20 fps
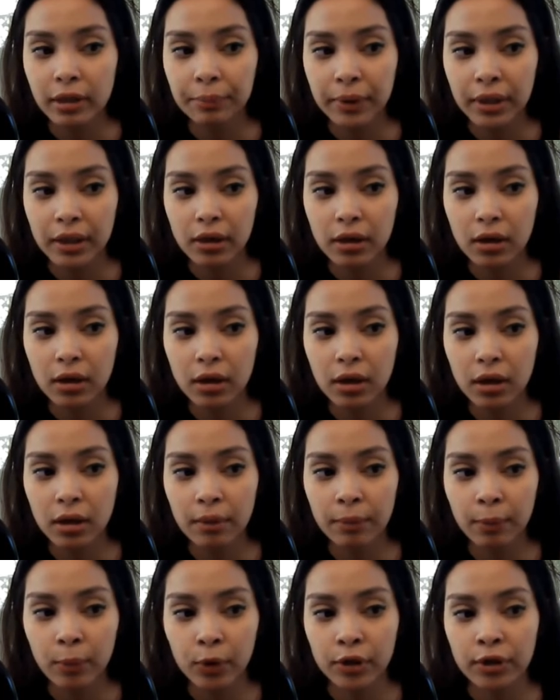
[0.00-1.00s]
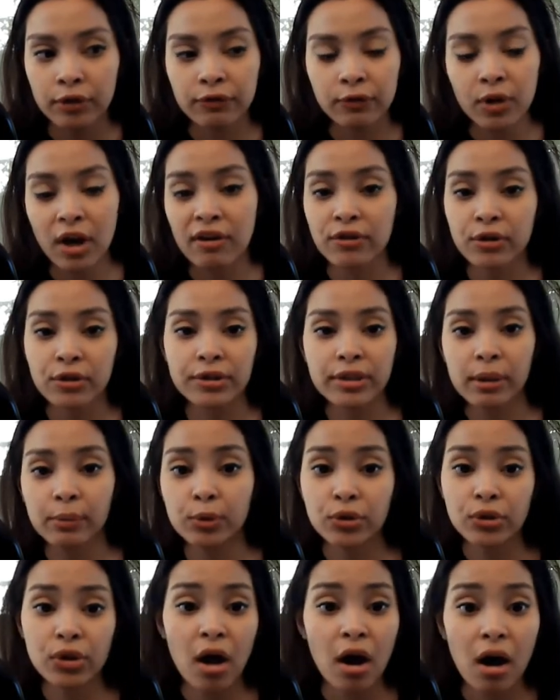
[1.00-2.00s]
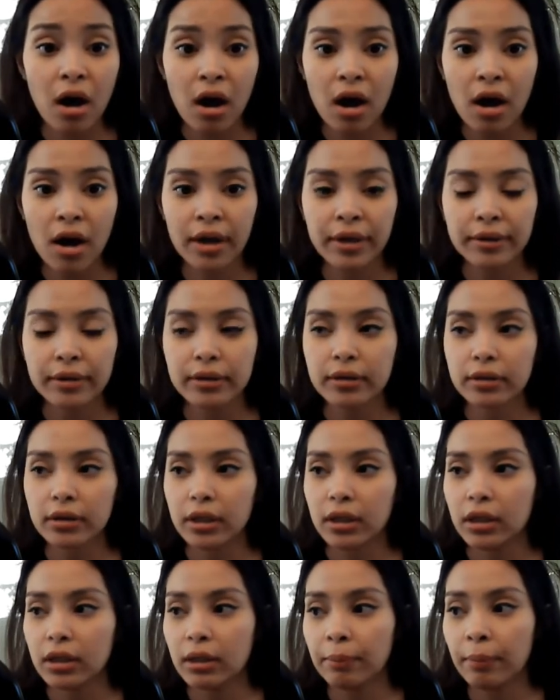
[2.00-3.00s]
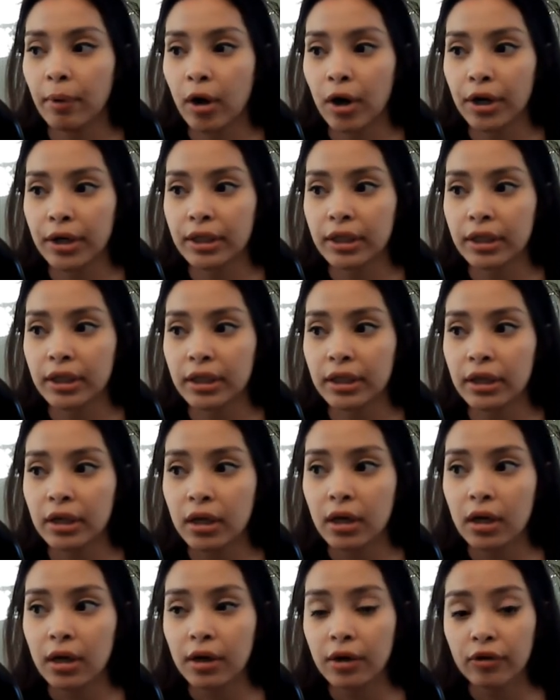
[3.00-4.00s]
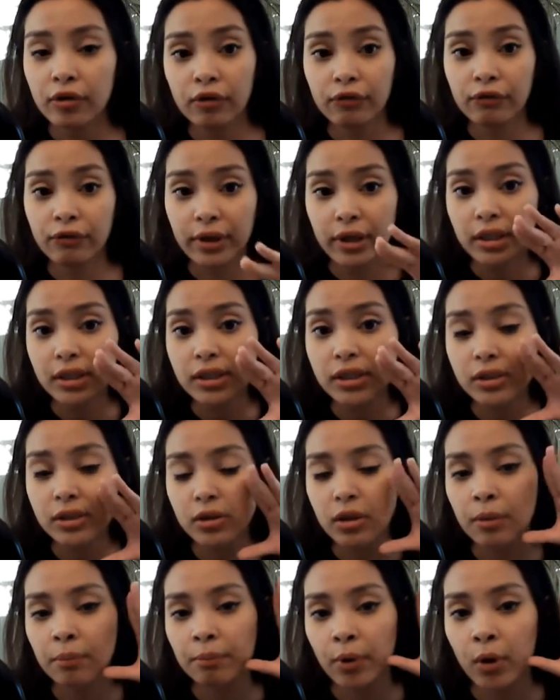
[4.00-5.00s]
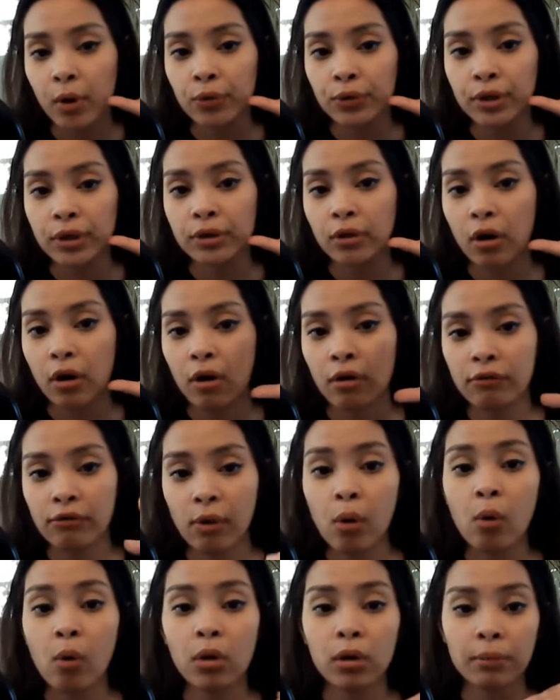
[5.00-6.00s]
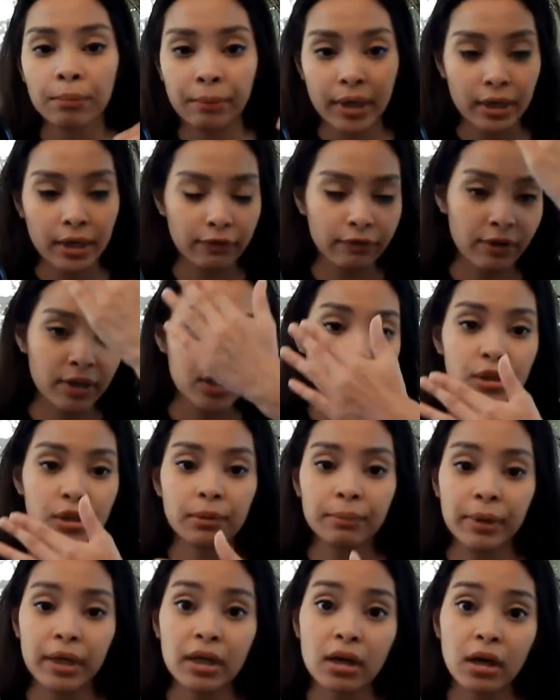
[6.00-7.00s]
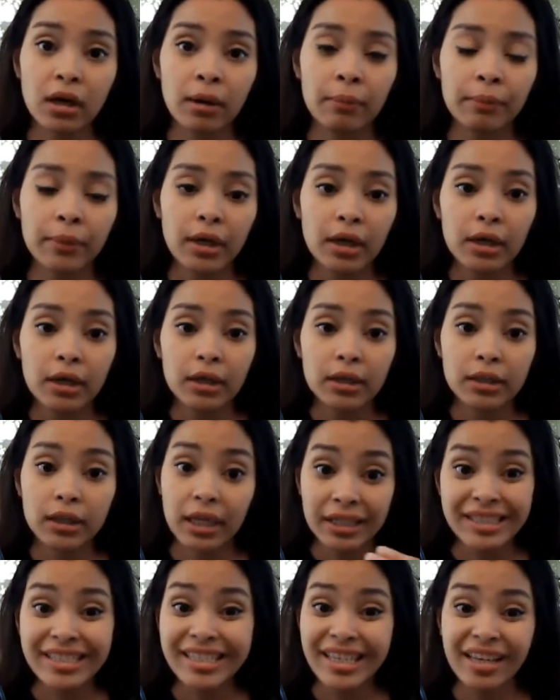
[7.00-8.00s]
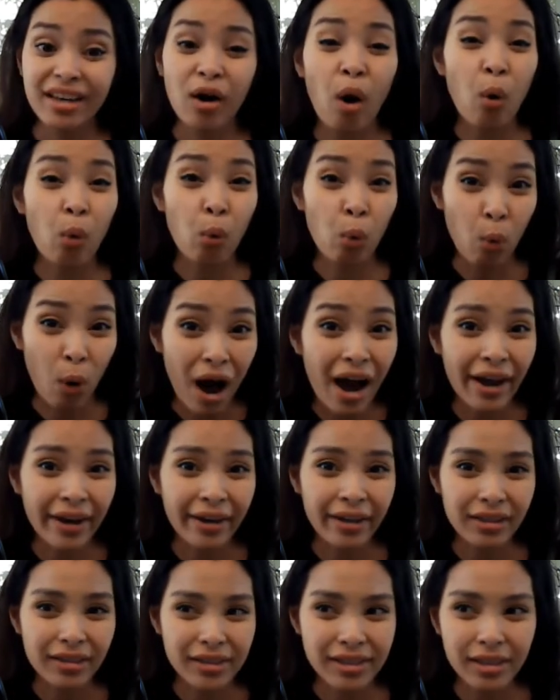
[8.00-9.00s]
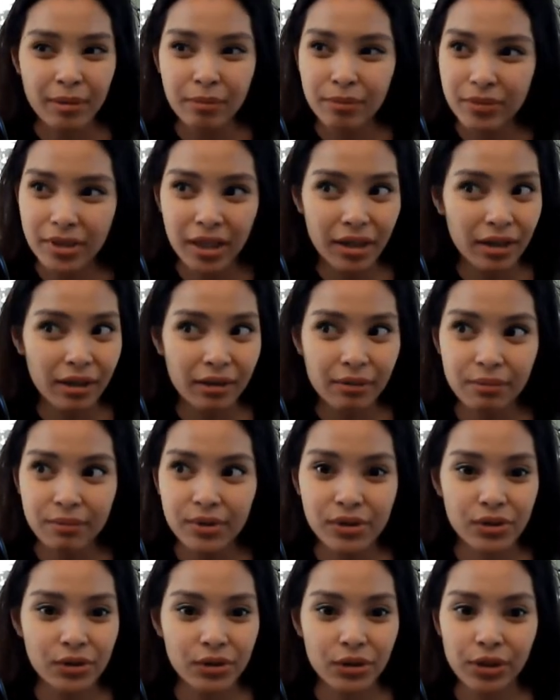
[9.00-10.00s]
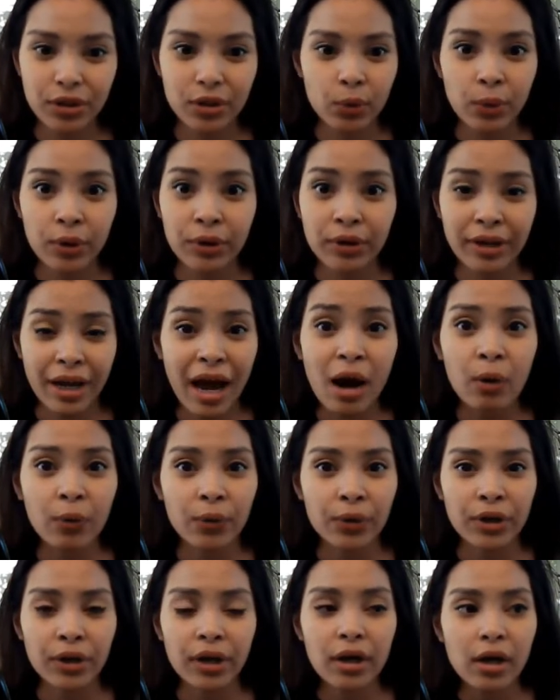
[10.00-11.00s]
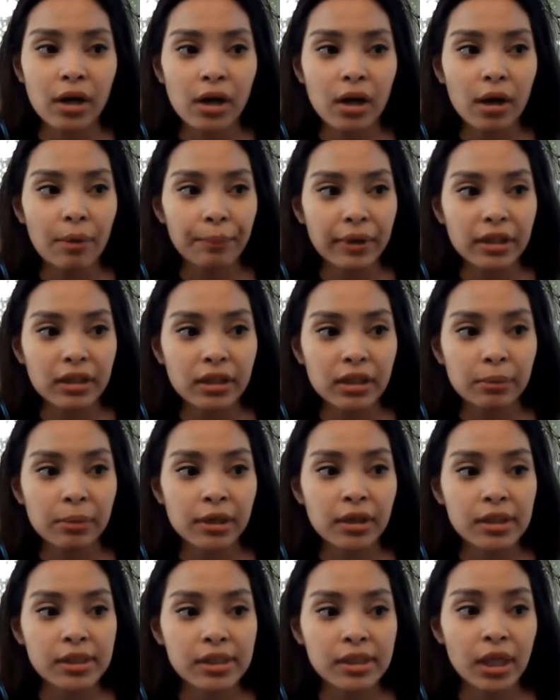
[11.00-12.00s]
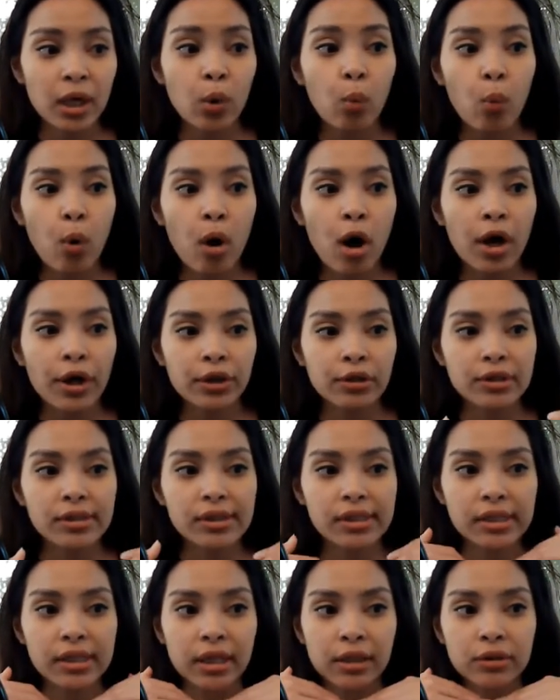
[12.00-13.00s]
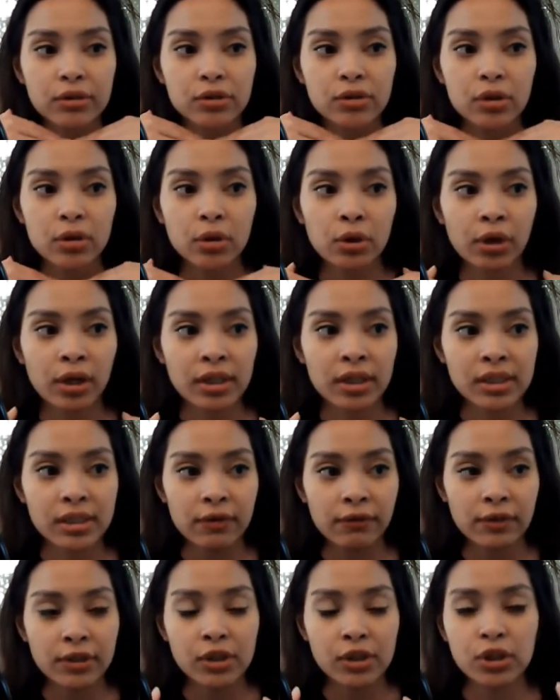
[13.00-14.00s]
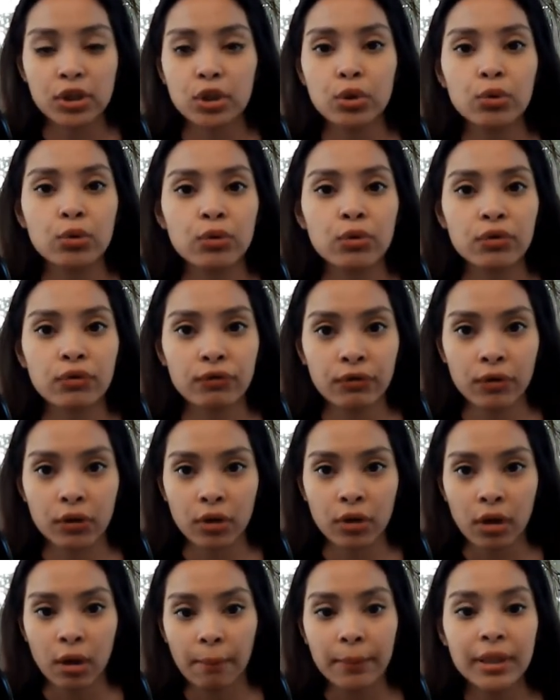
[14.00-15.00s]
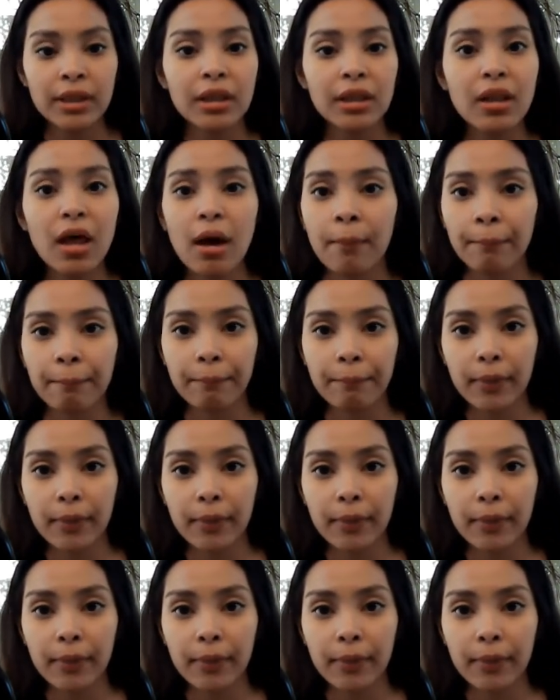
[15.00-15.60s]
makeup, or if you have your debutante party, the face component of the whole facial makeup can take a while, sometimes 30 to an hour, mainly because they want your skin to look as if it's youthful, plump,